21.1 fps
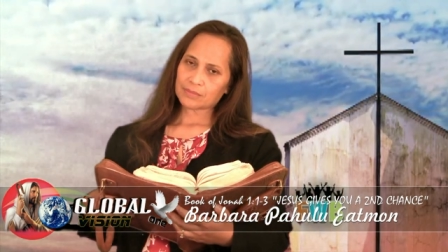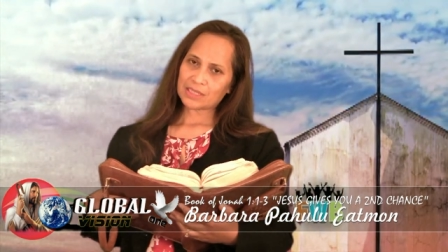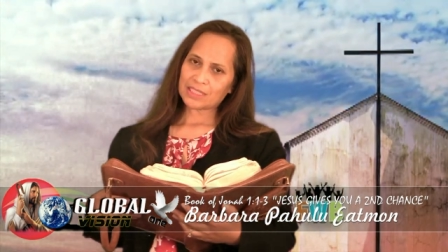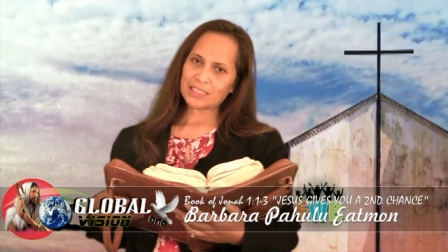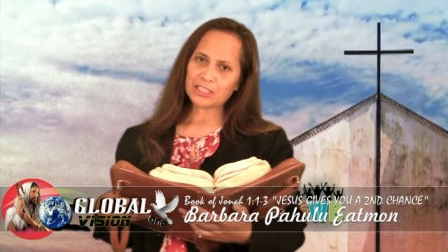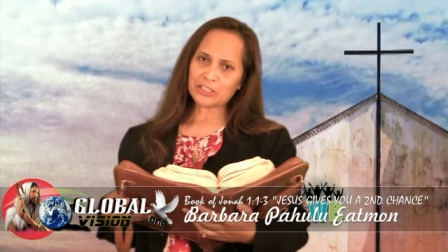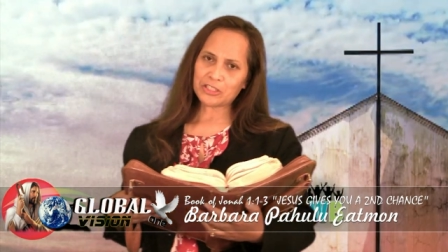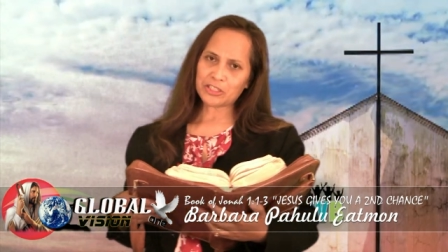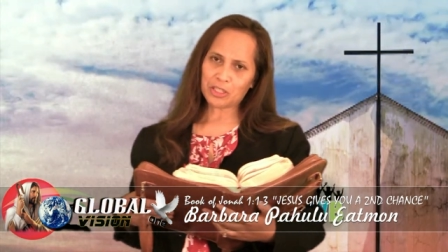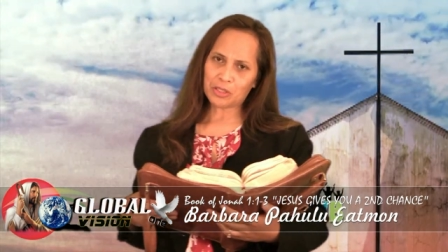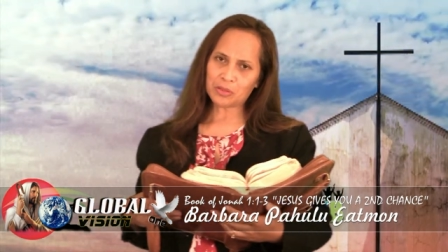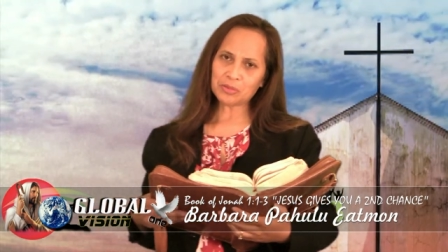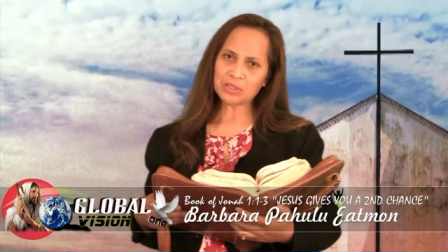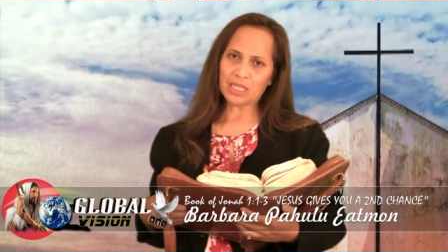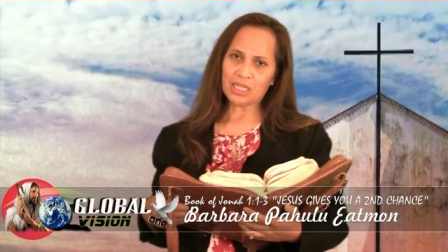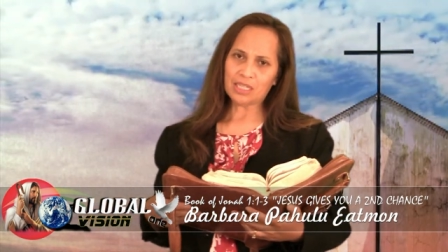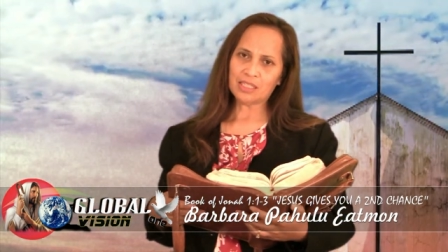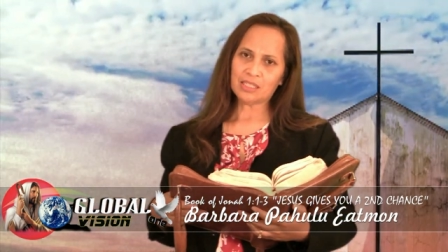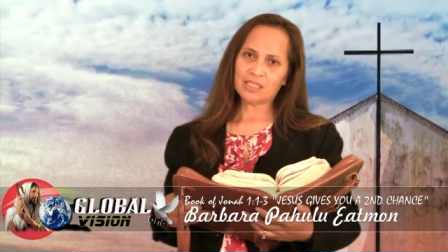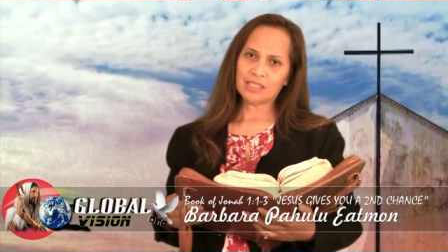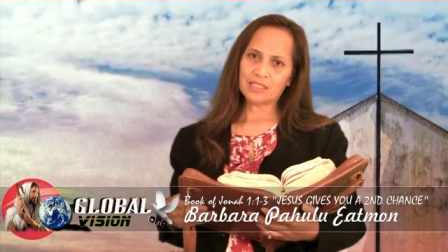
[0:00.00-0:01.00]
that
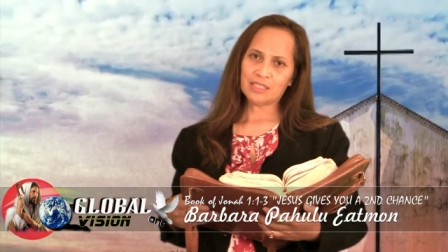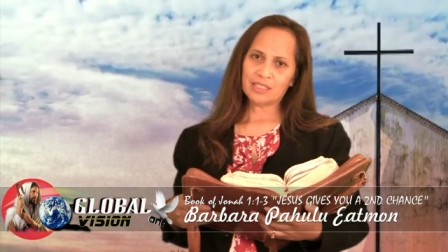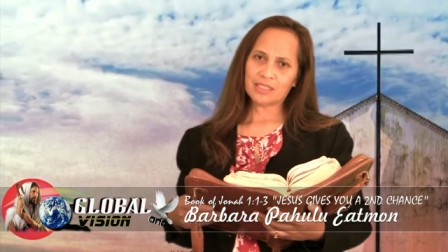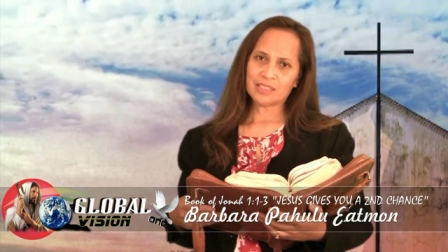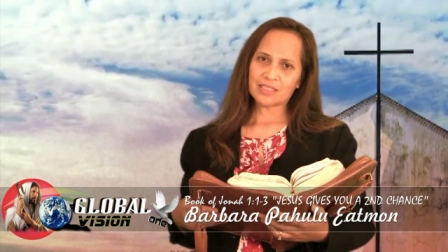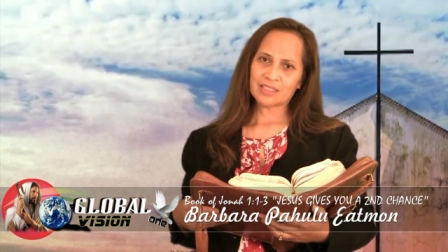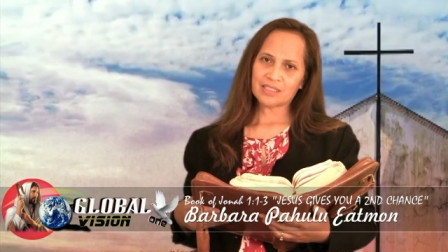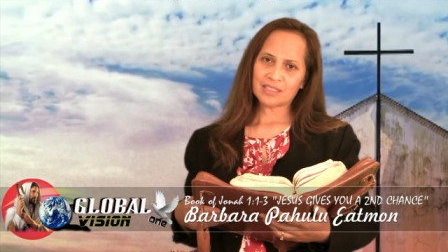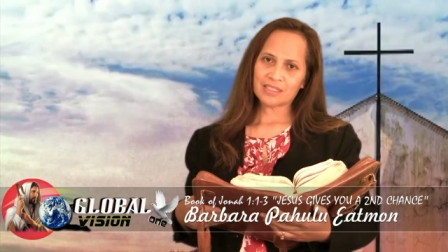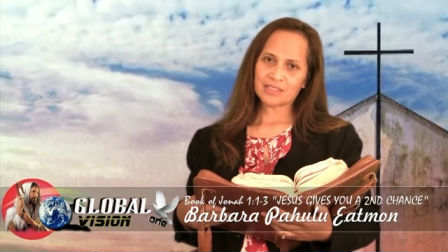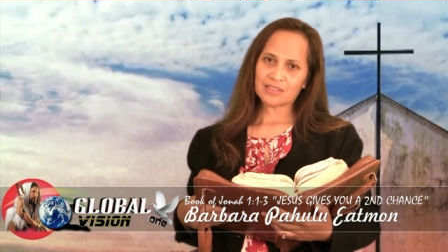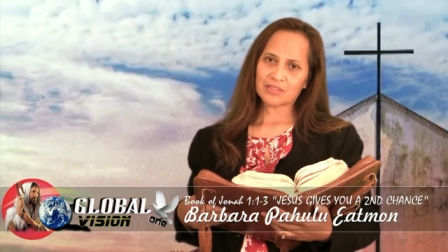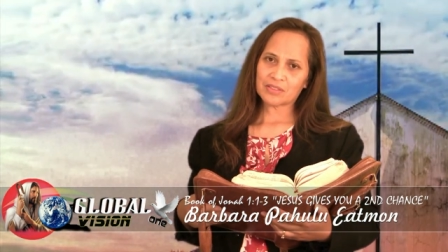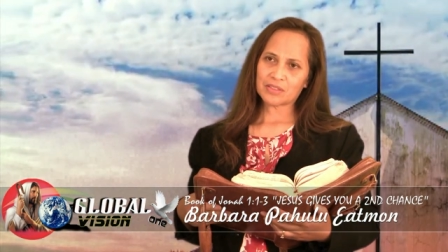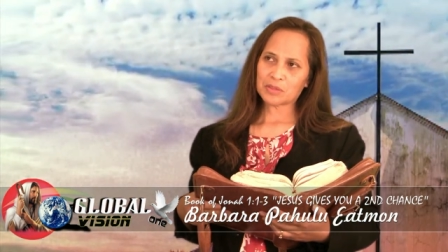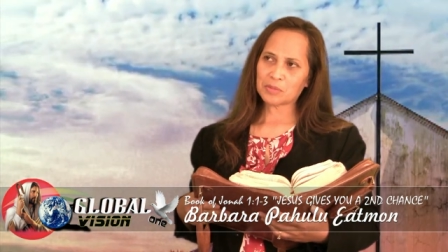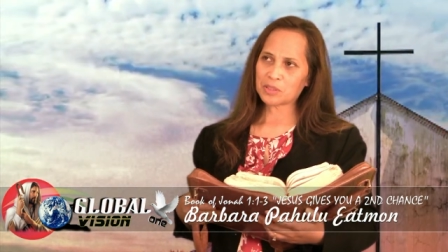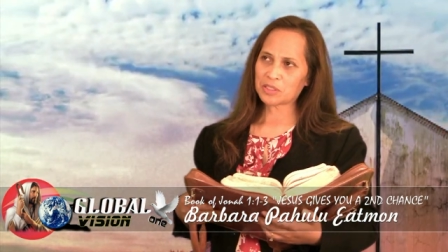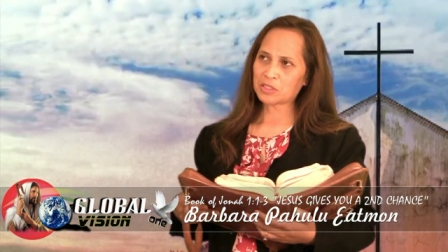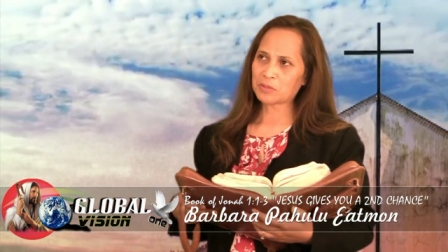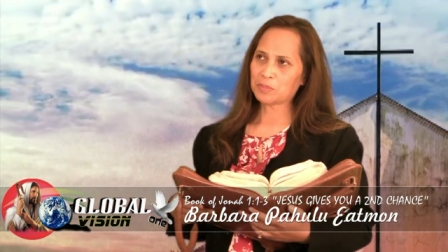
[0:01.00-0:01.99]
Jonah
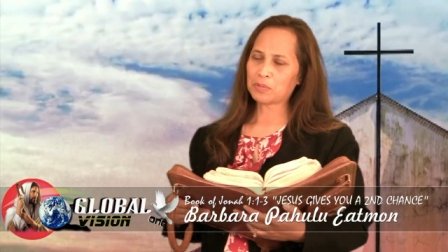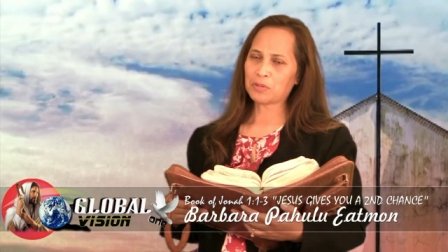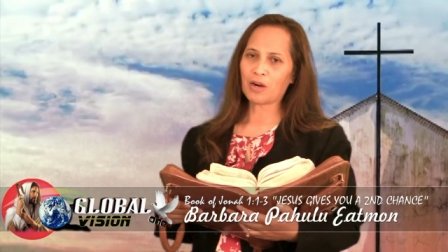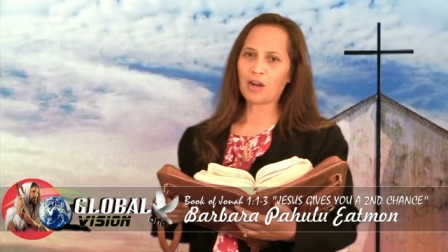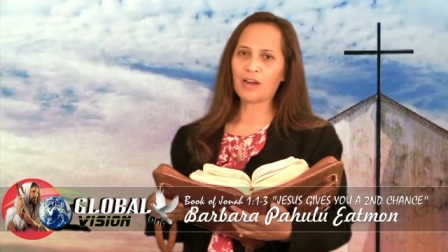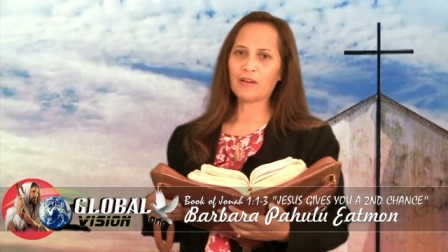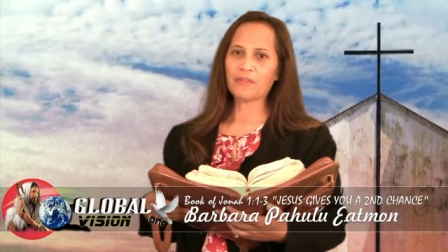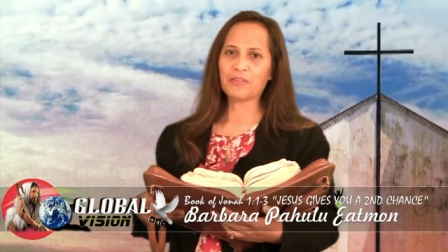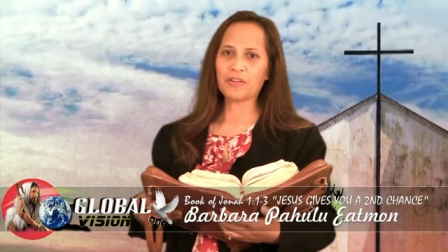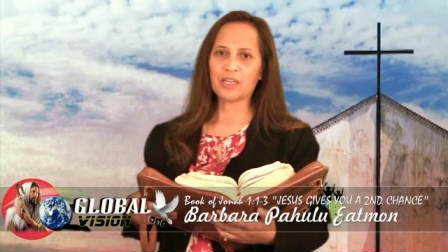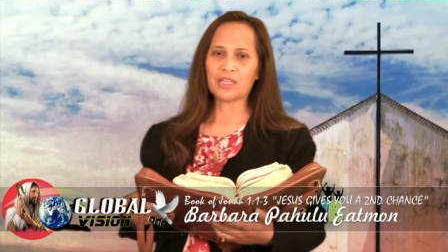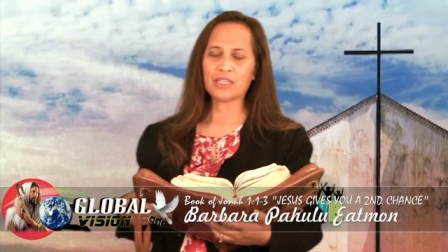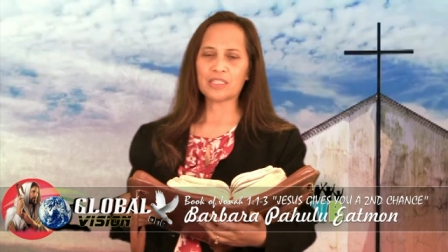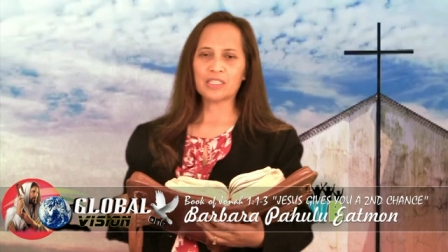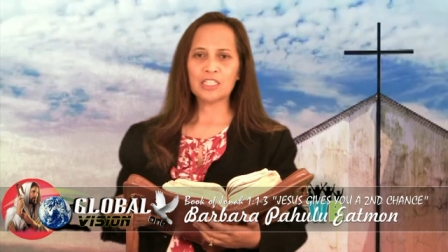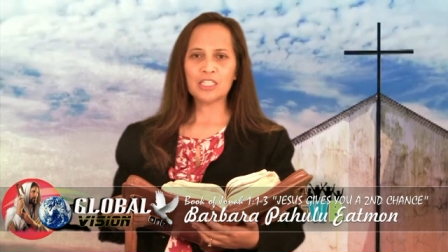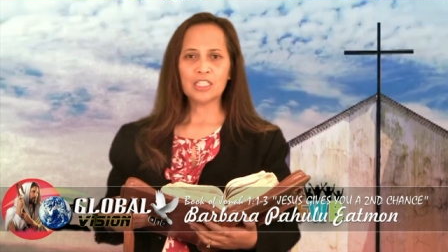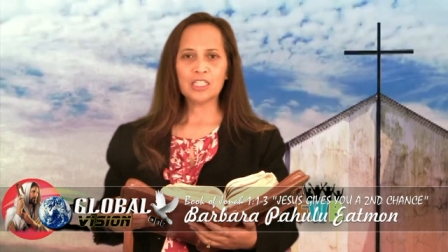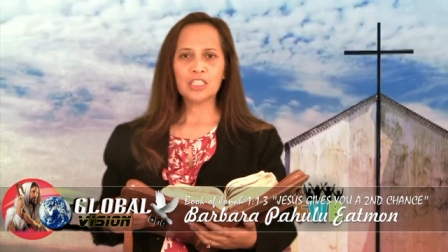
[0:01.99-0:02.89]
was a prophet.